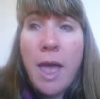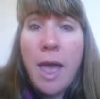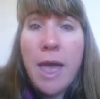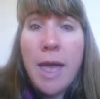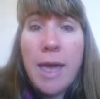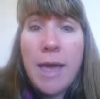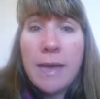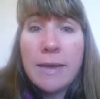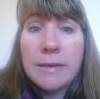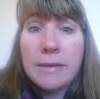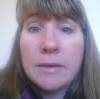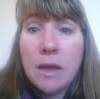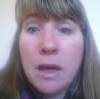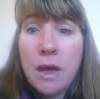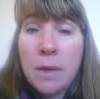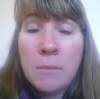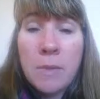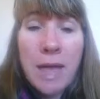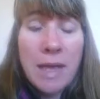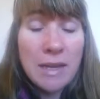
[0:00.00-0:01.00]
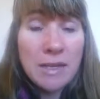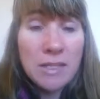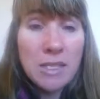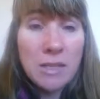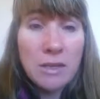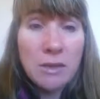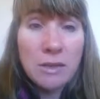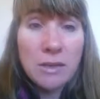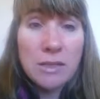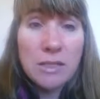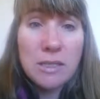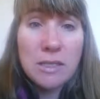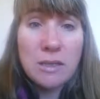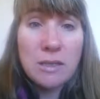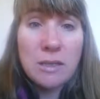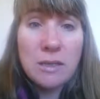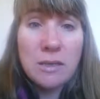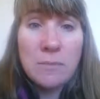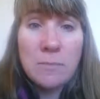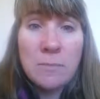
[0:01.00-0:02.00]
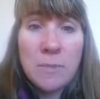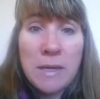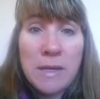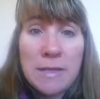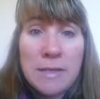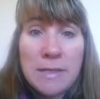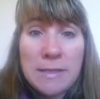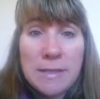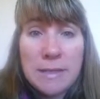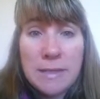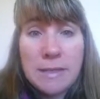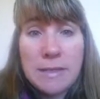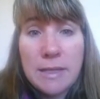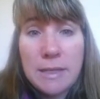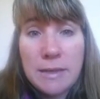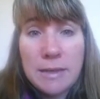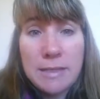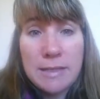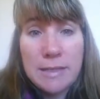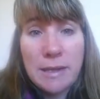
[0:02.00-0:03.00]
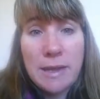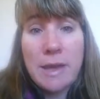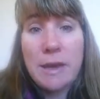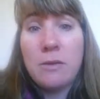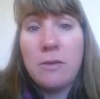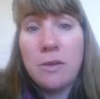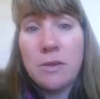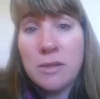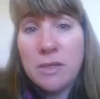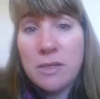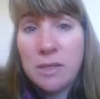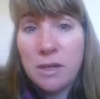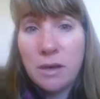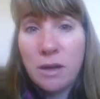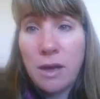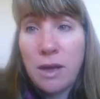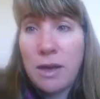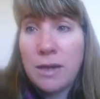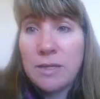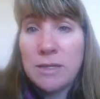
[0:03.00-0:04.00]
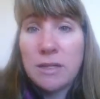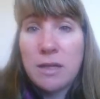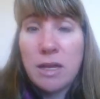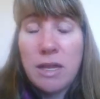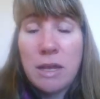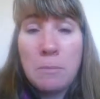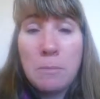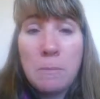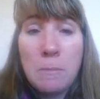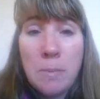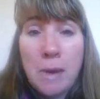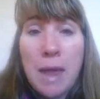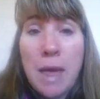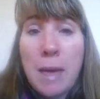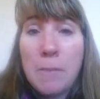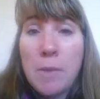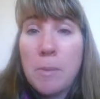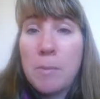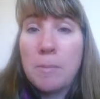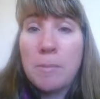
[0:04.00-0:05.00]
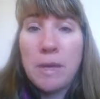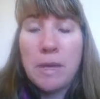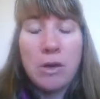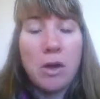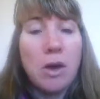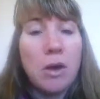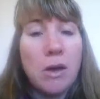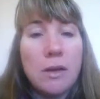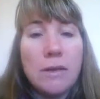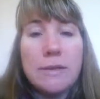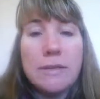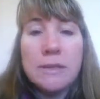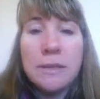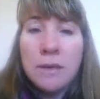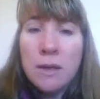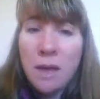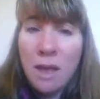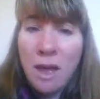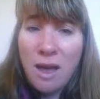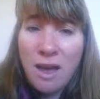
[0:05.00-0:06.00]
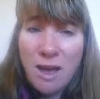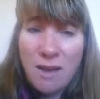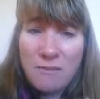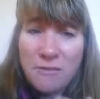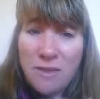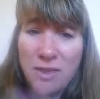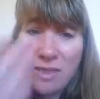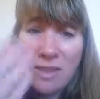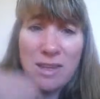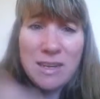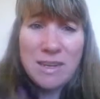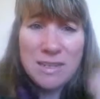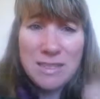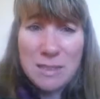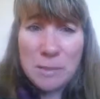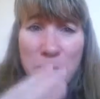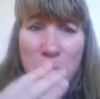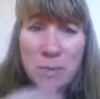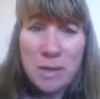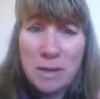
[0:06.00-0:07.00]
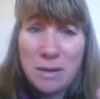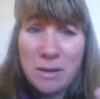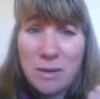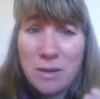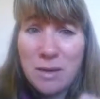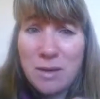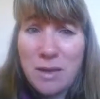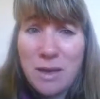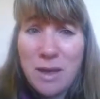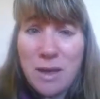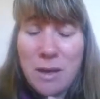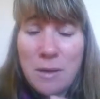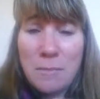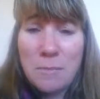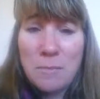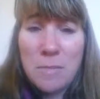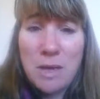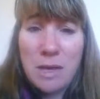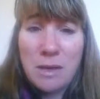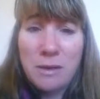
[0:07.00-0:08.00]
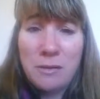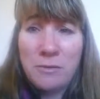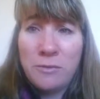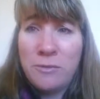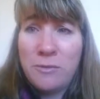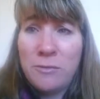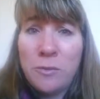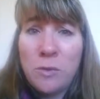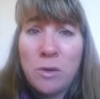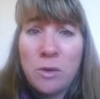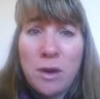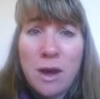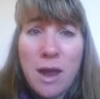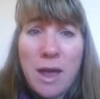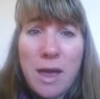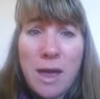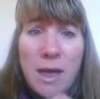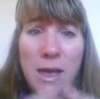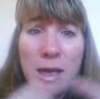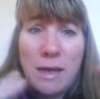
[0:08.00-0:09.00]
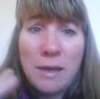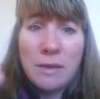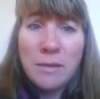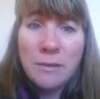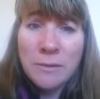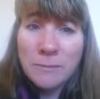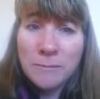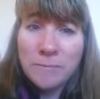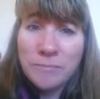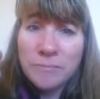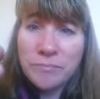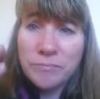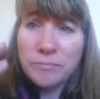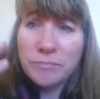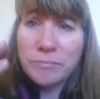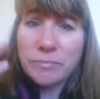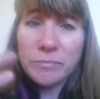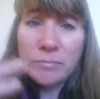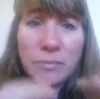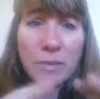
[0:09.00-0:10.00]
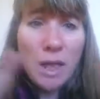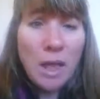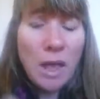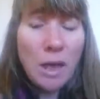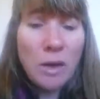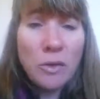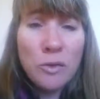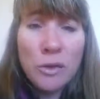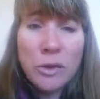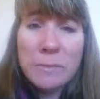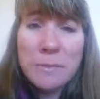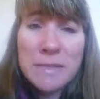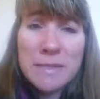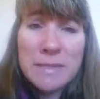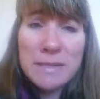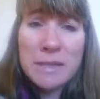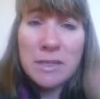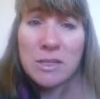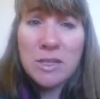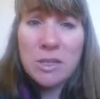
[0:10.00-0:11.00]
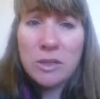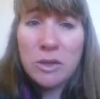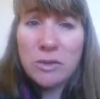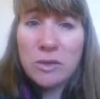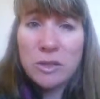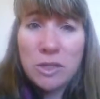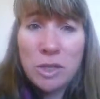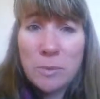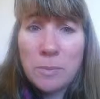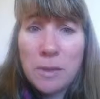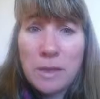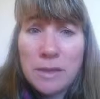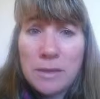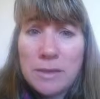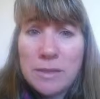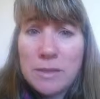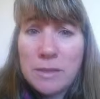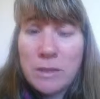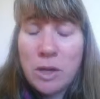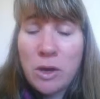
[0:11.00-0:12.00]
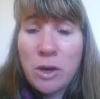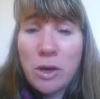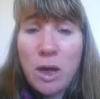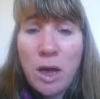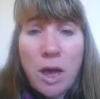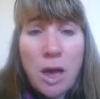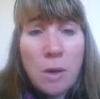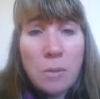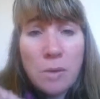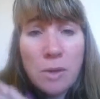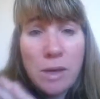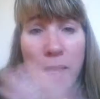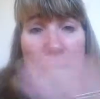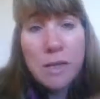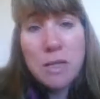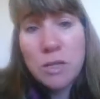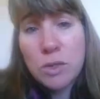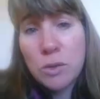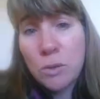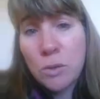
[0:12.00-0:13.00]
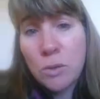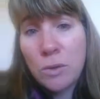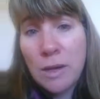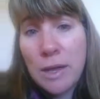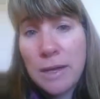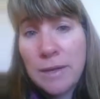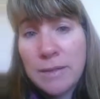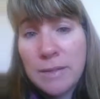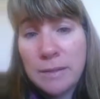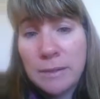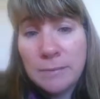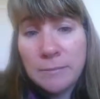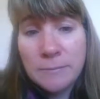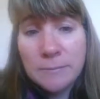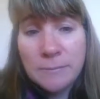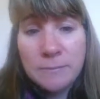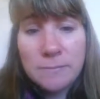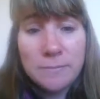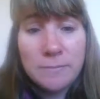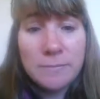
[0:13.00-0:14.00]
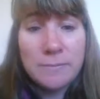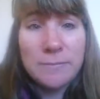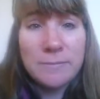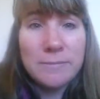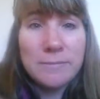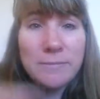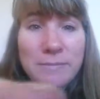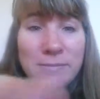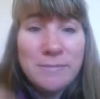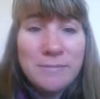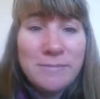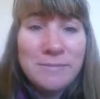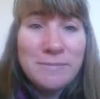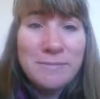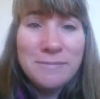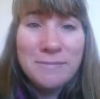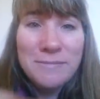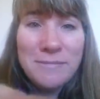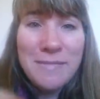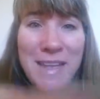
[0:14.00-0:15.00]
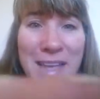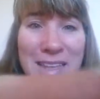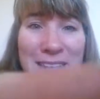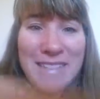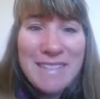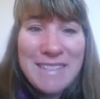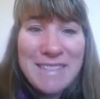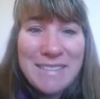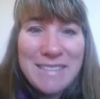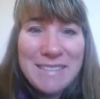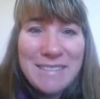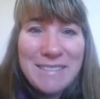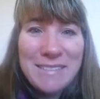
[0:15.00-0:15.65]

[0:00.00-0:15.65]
And I'm actually going to be discussing this later on tonight in Blab because I find that it's a better medium for a group discussion on the topic. So I will catch you all later. Thanks.